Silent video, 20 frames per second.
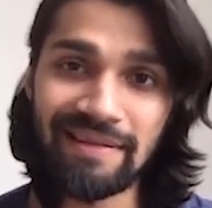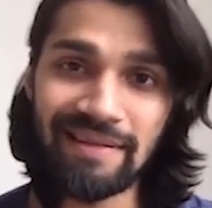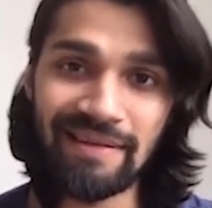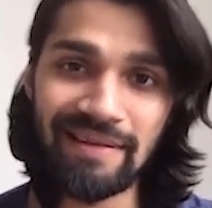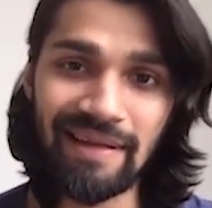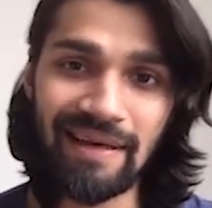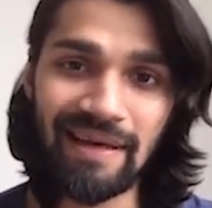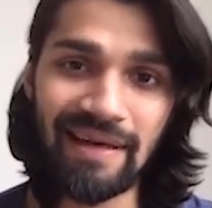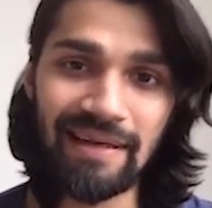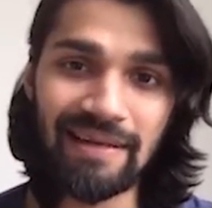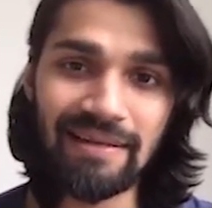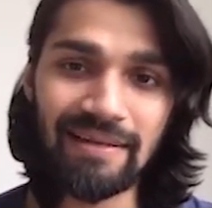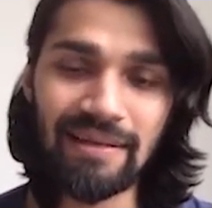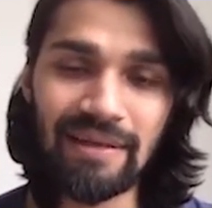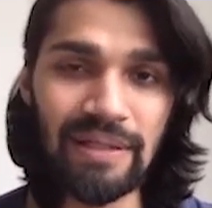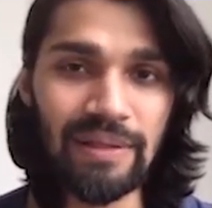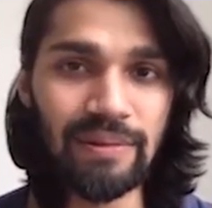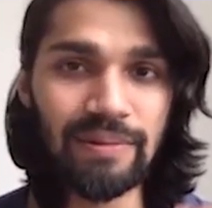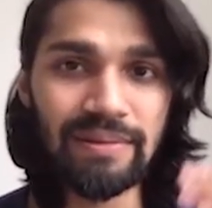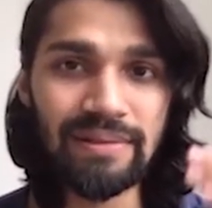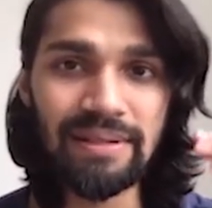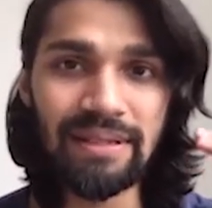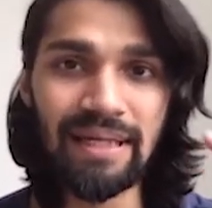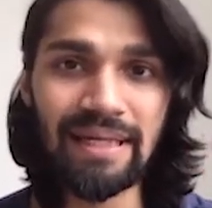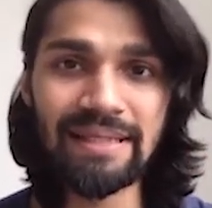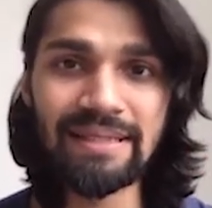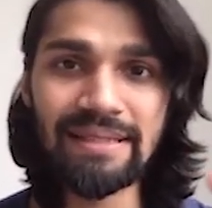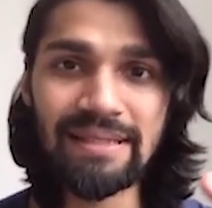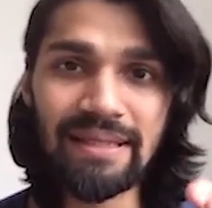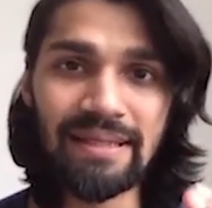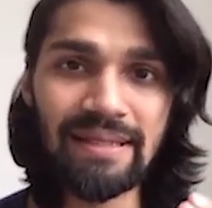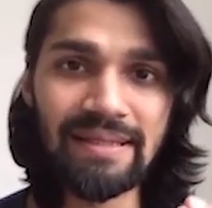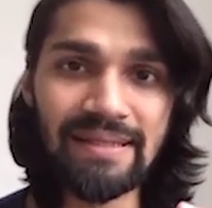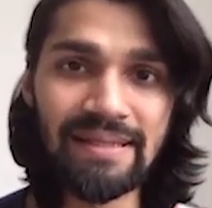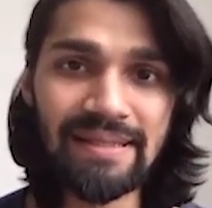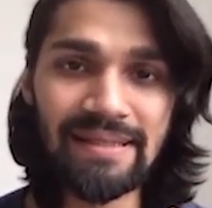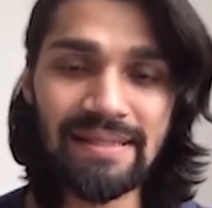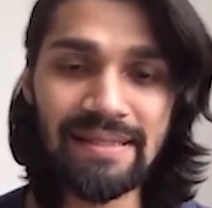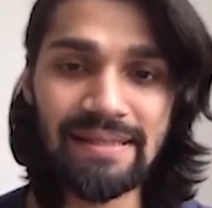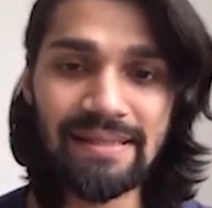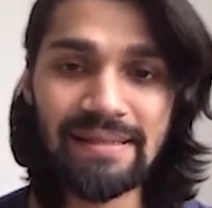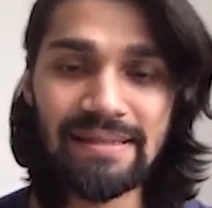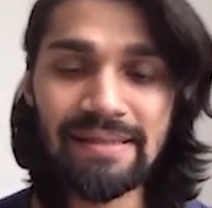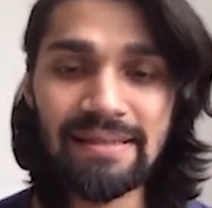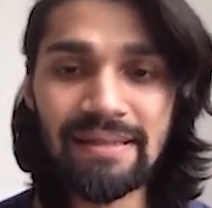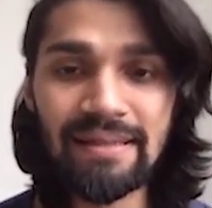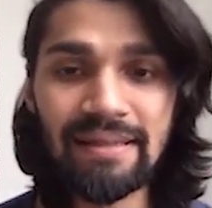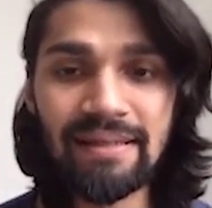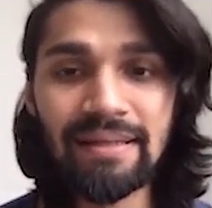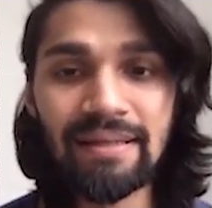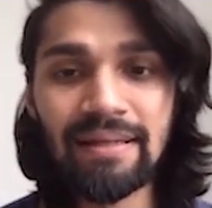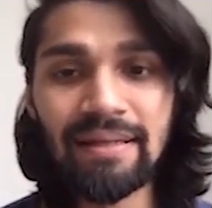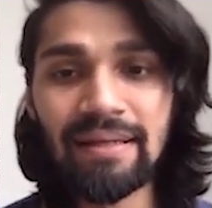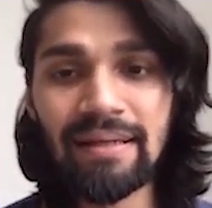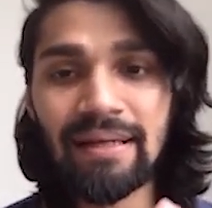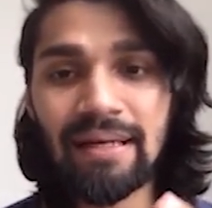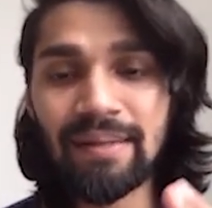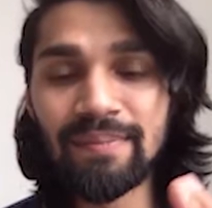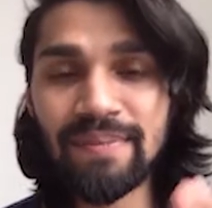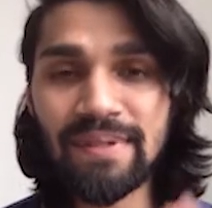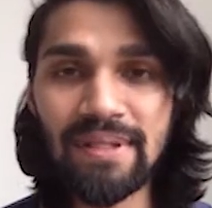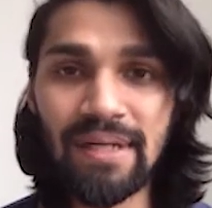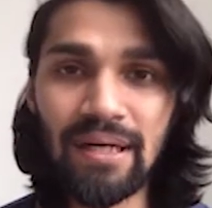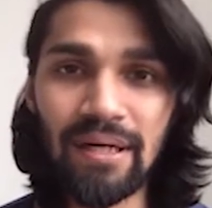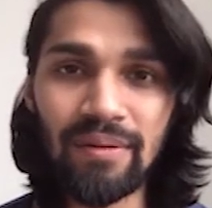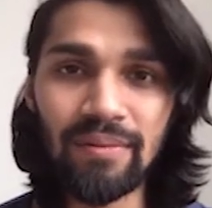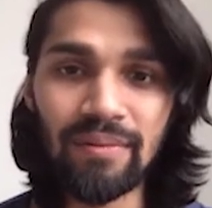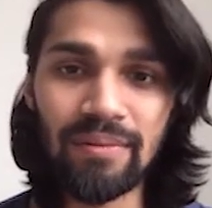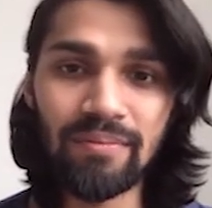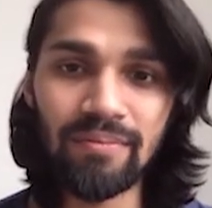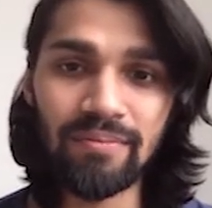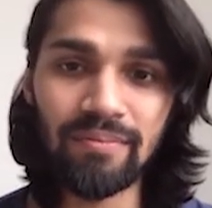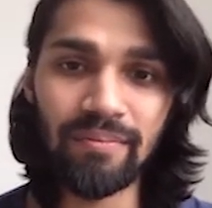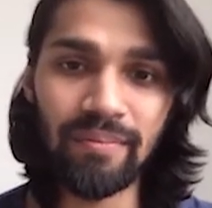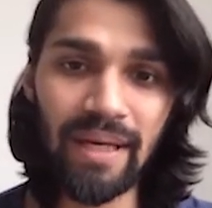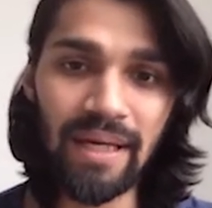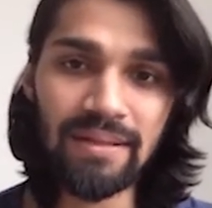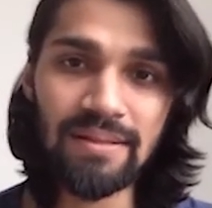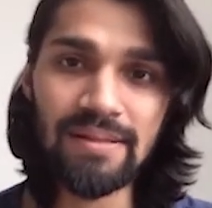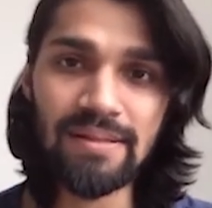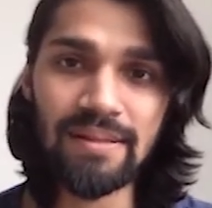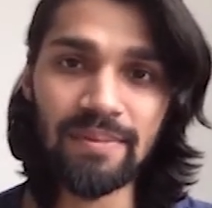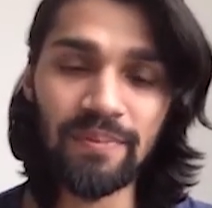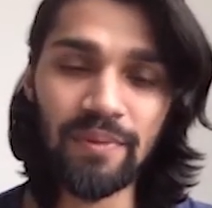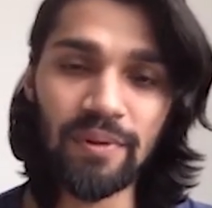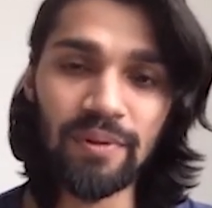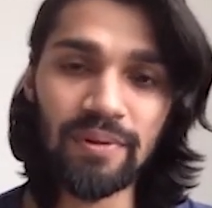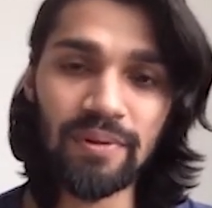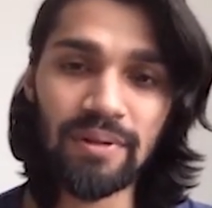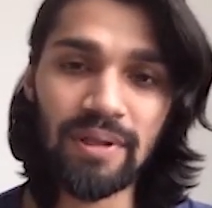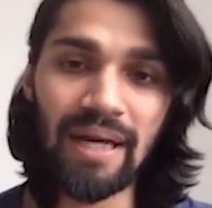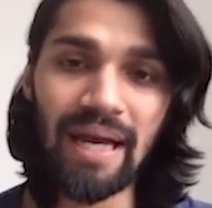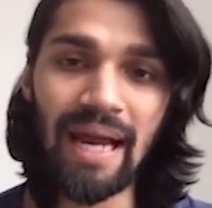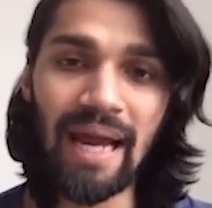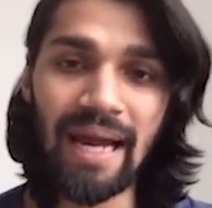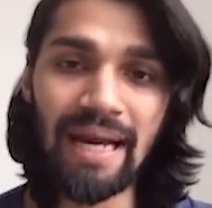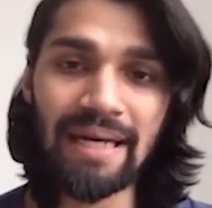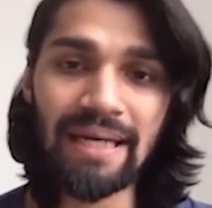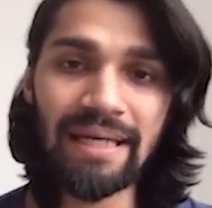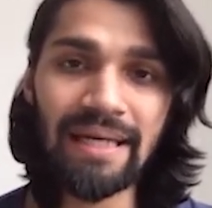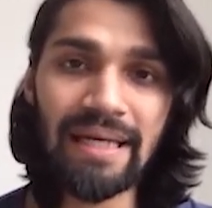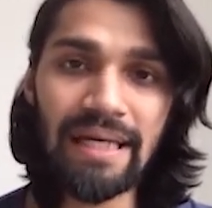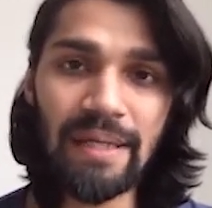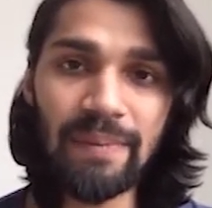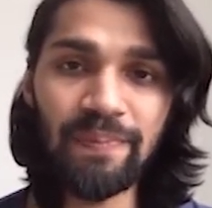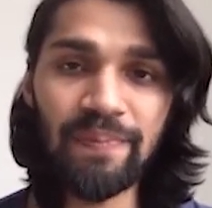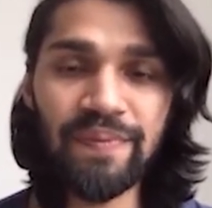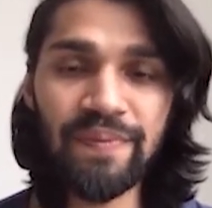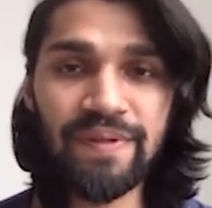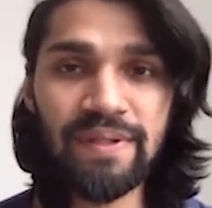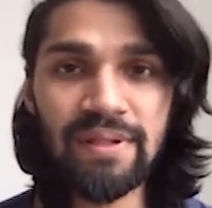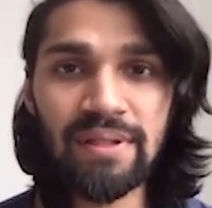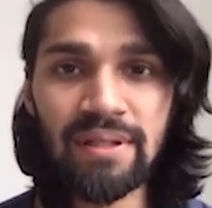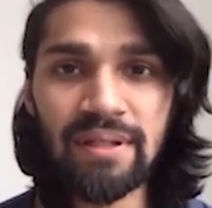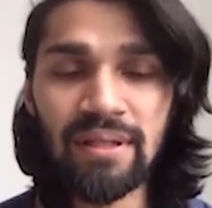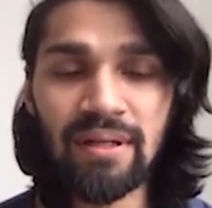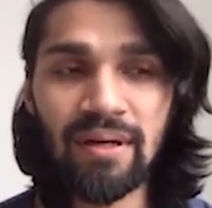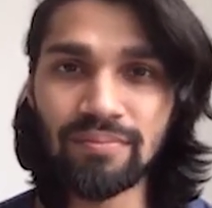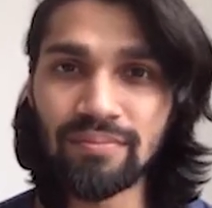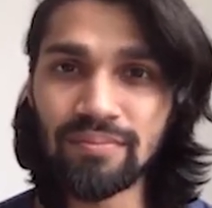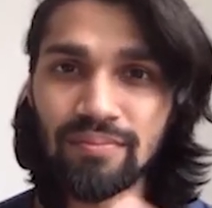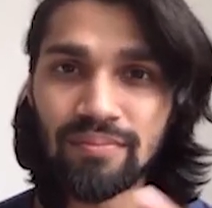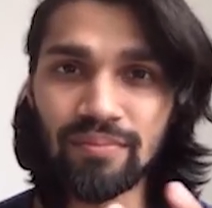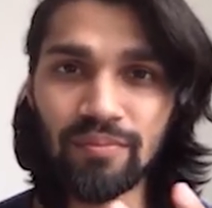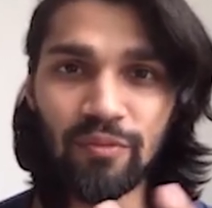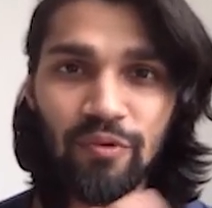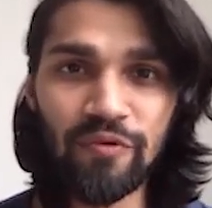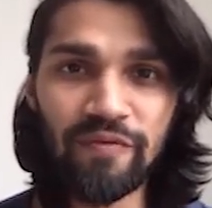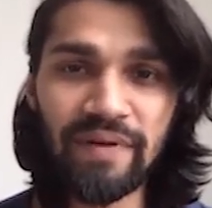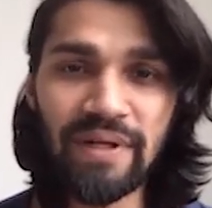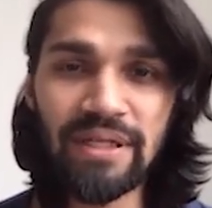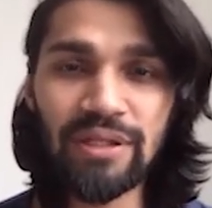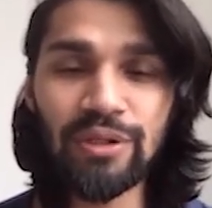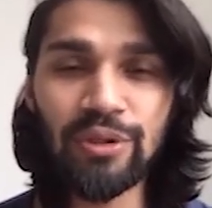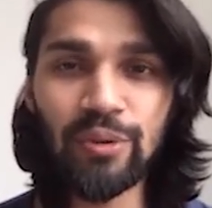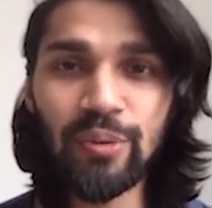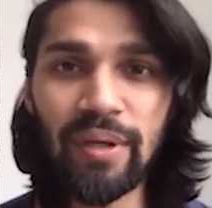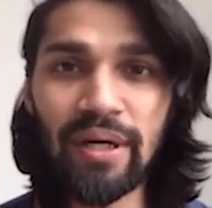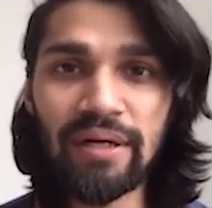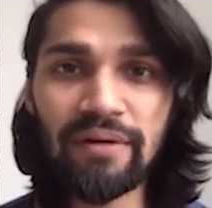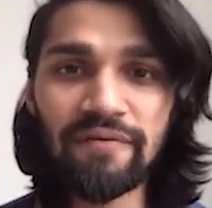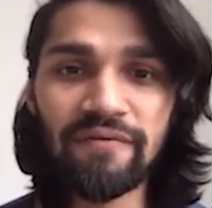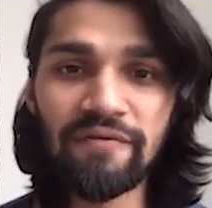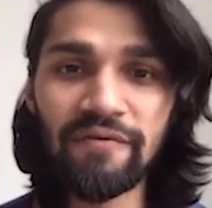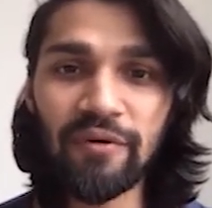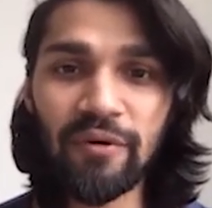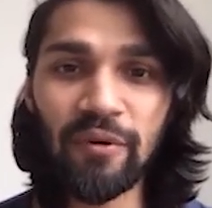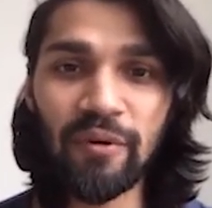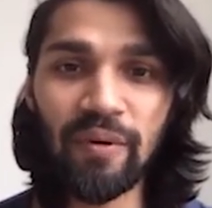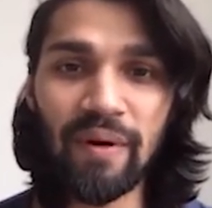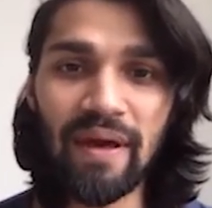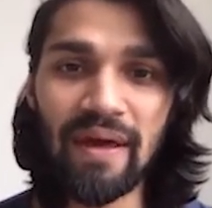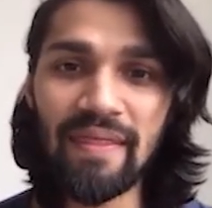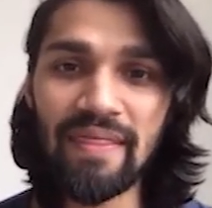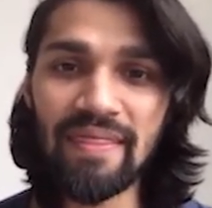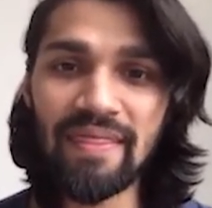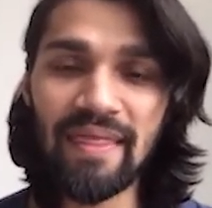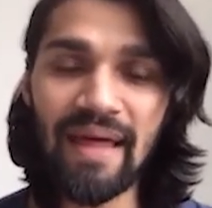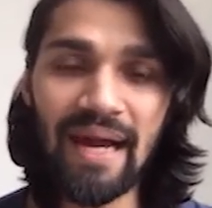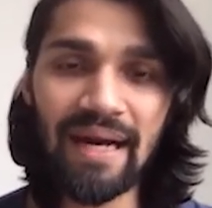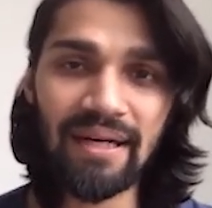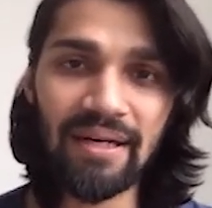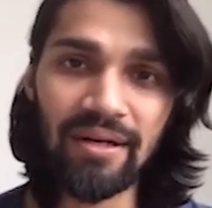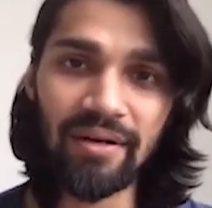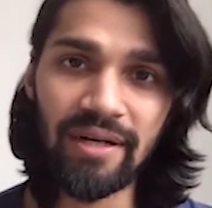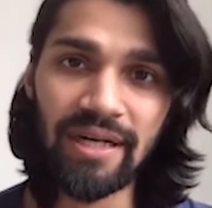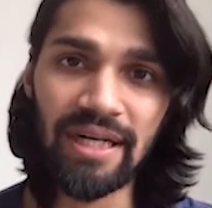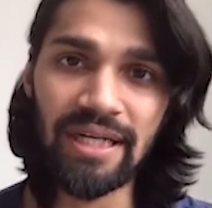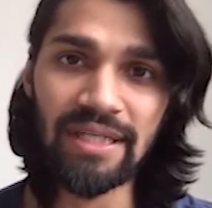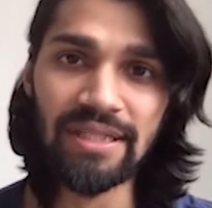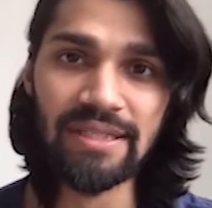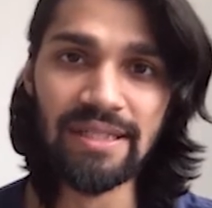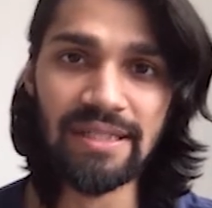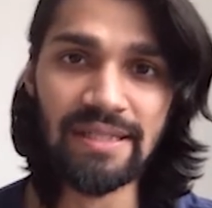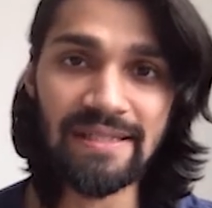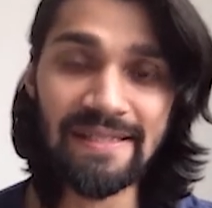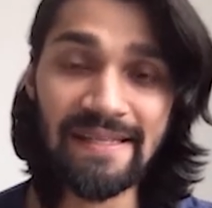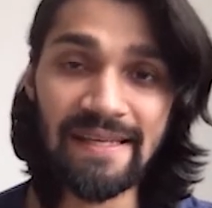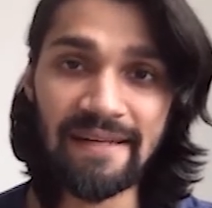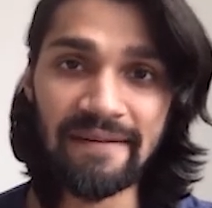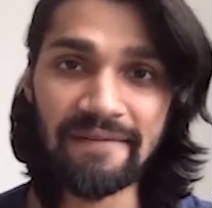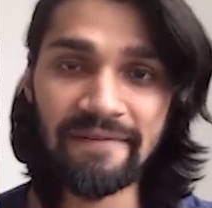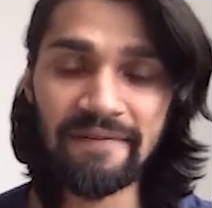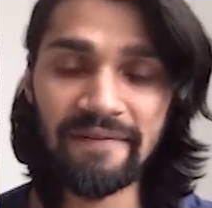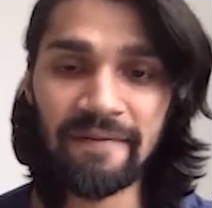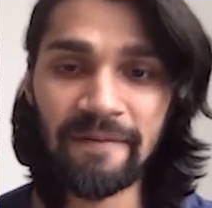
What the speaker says: then hits a resistance, comes down, makes a support, and keeps moving to and fro in that range itself.